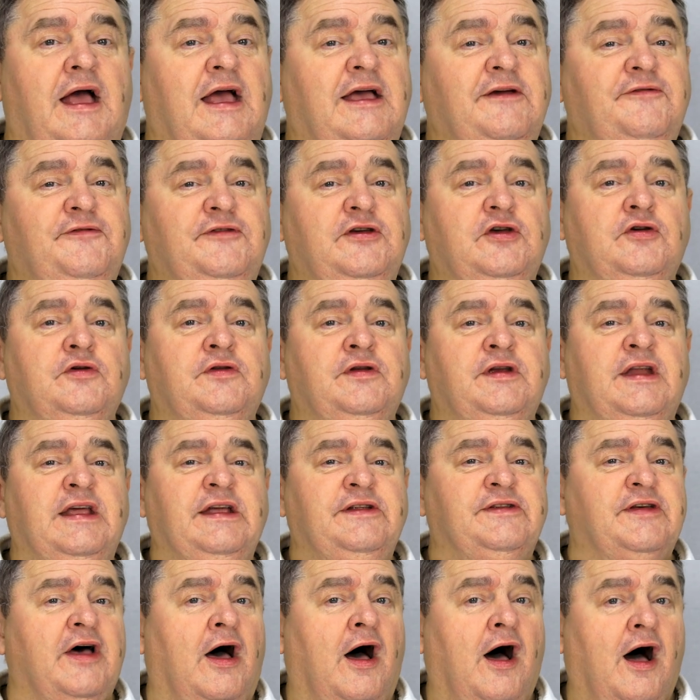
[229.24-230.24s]
If you
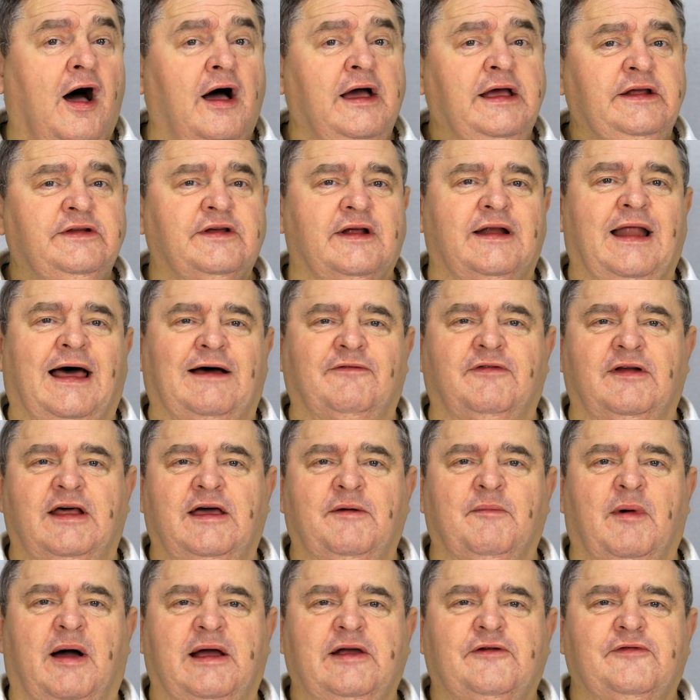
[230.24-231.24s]
need to hide a
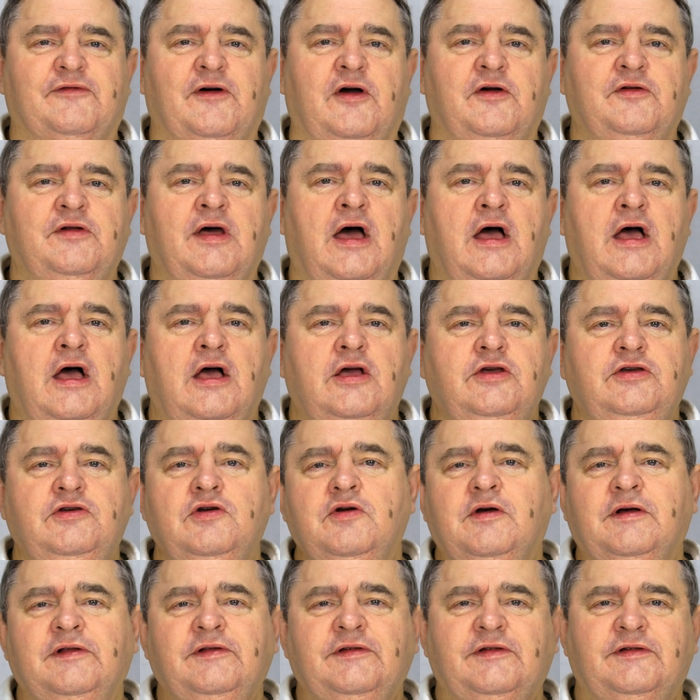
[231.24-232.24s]
lavalier microphone,
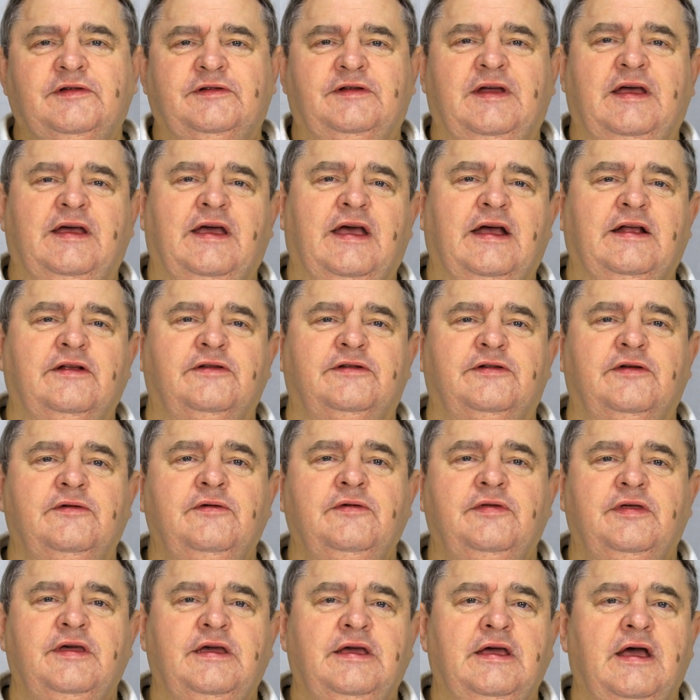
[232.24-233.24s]
you can stick it
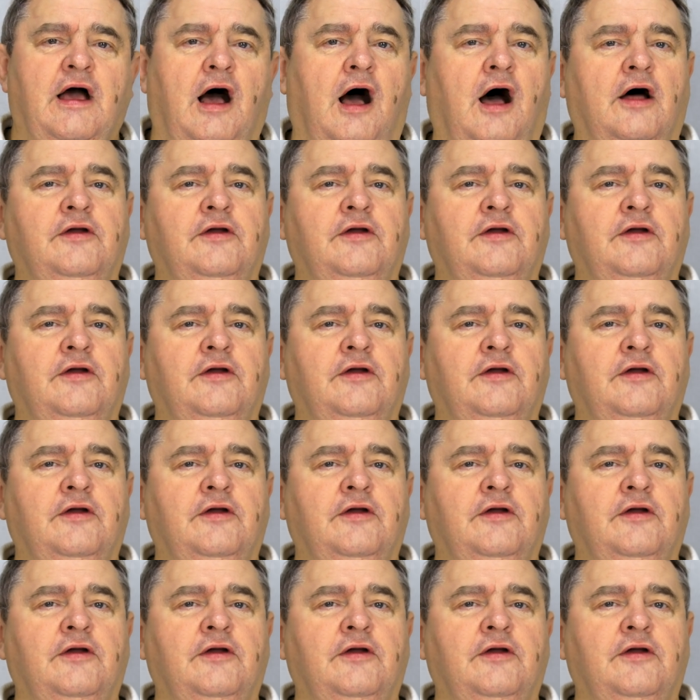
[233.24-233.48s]
to the